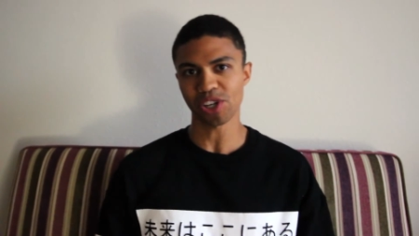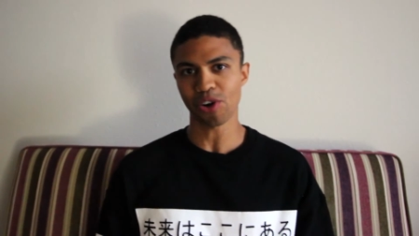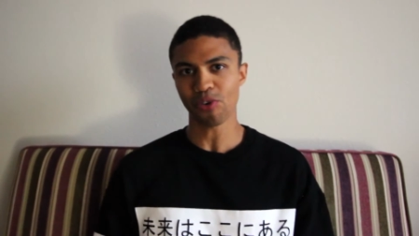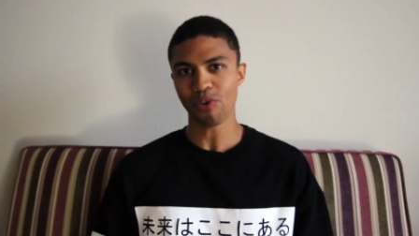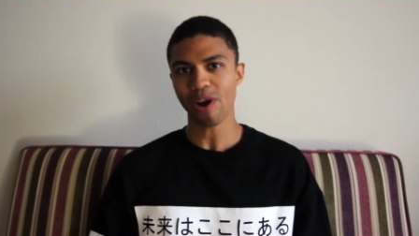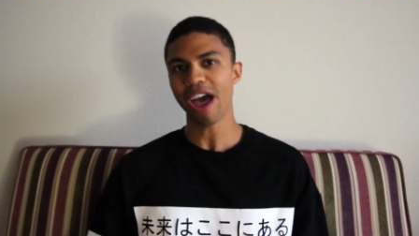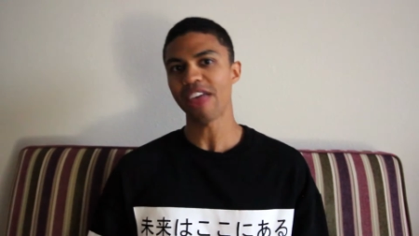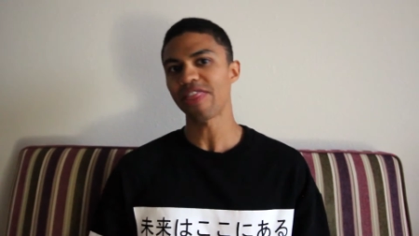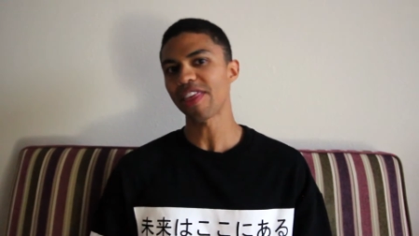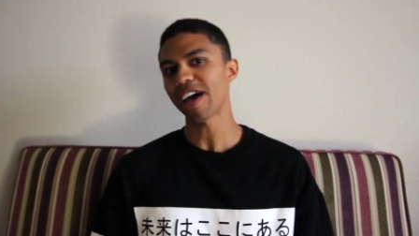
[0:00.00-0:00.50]
All
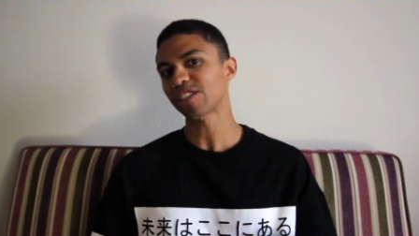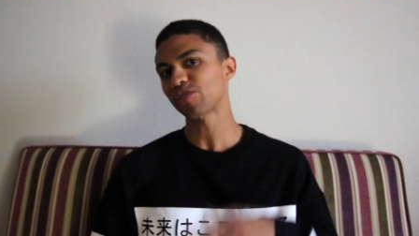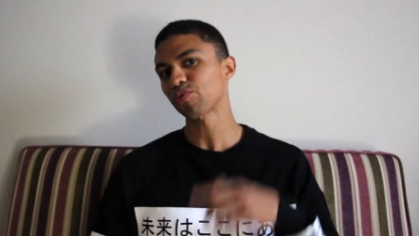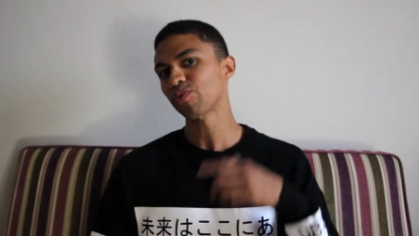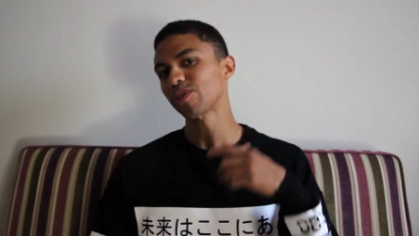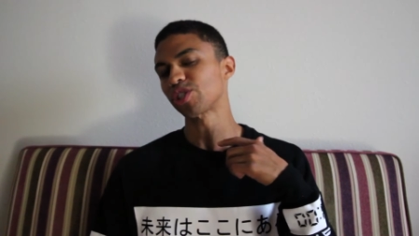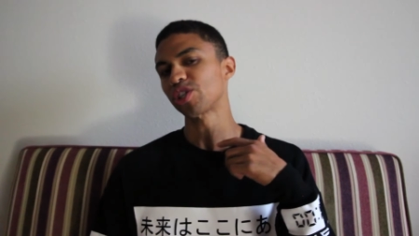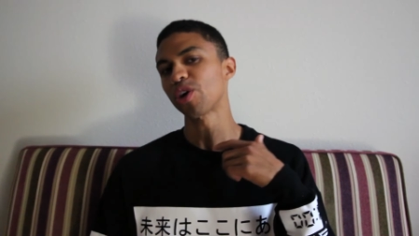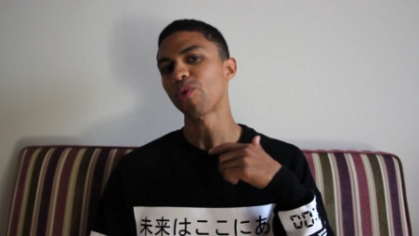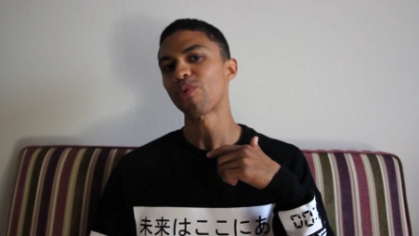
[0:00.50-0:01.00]
right, that's
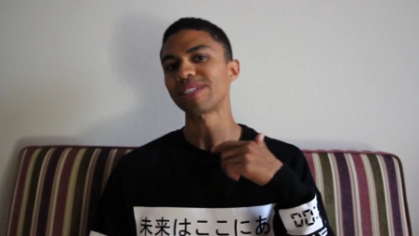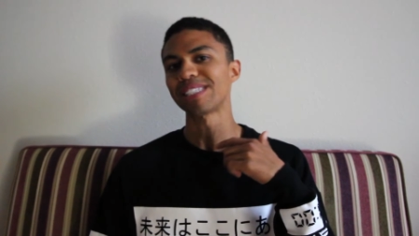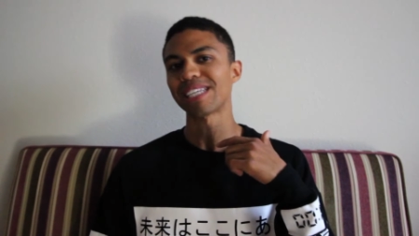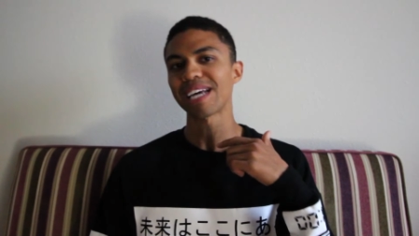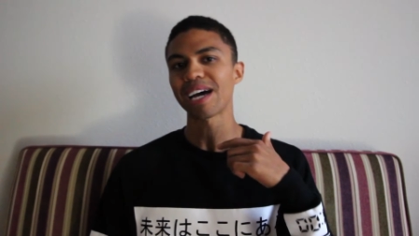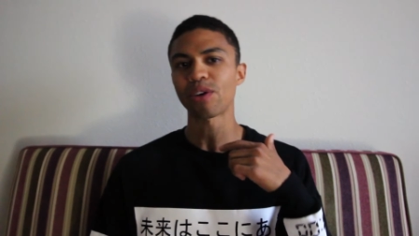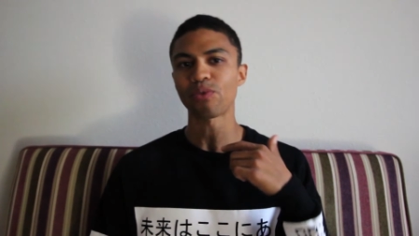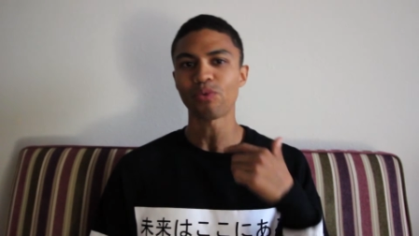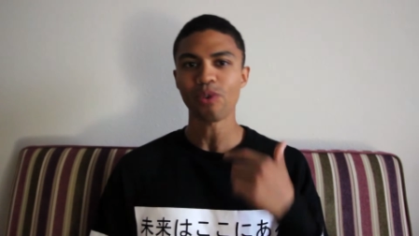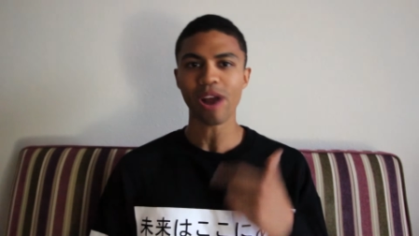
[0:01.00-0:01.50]
what's going
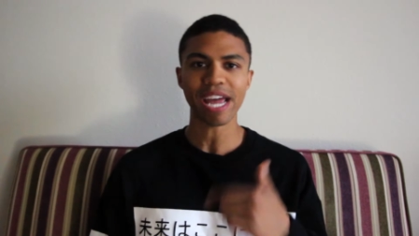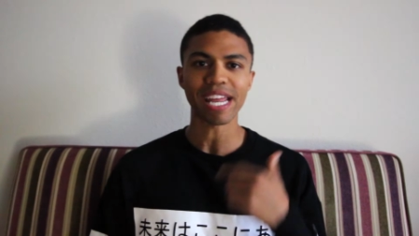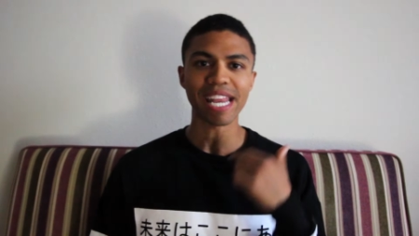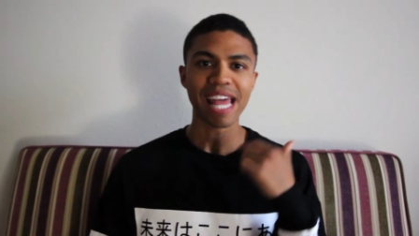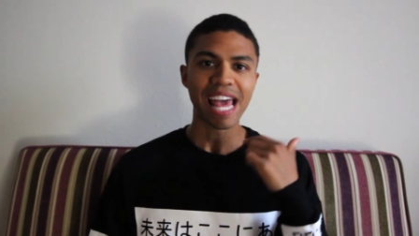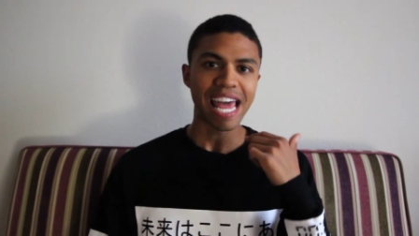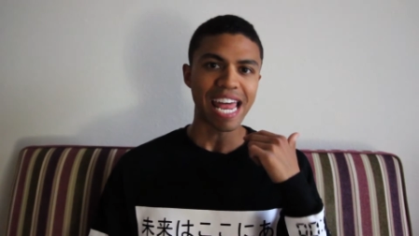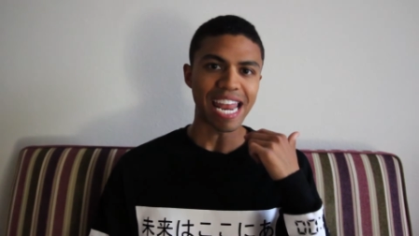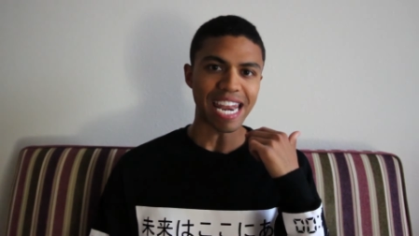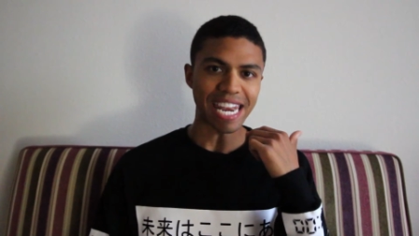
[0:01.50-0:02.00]
down right
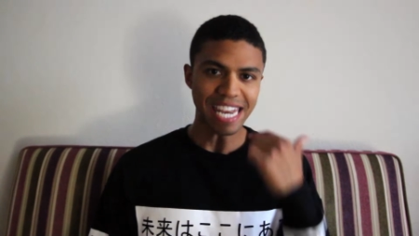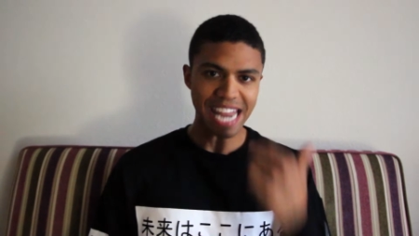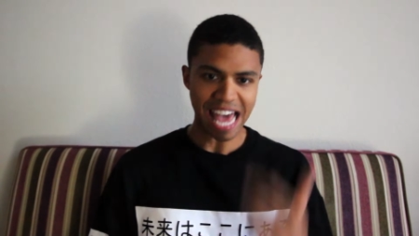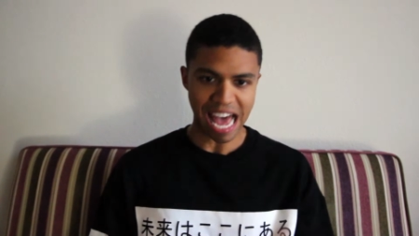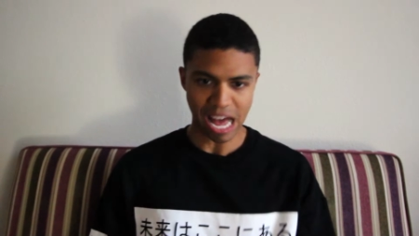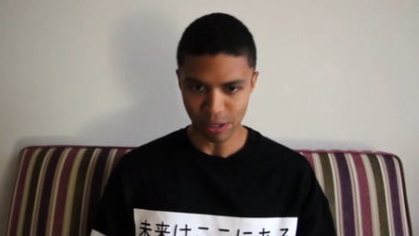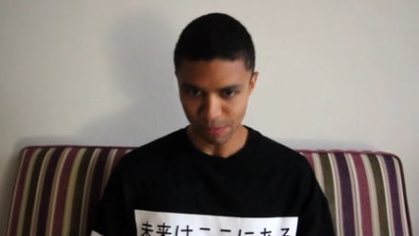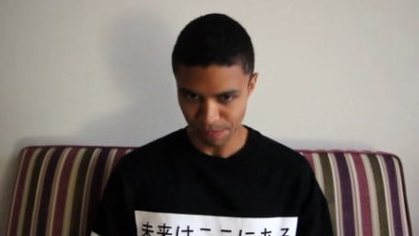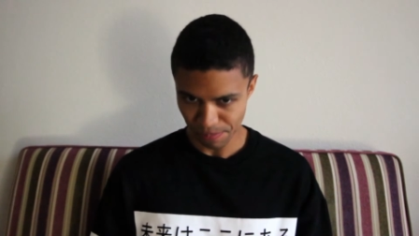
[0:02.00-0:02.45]
now.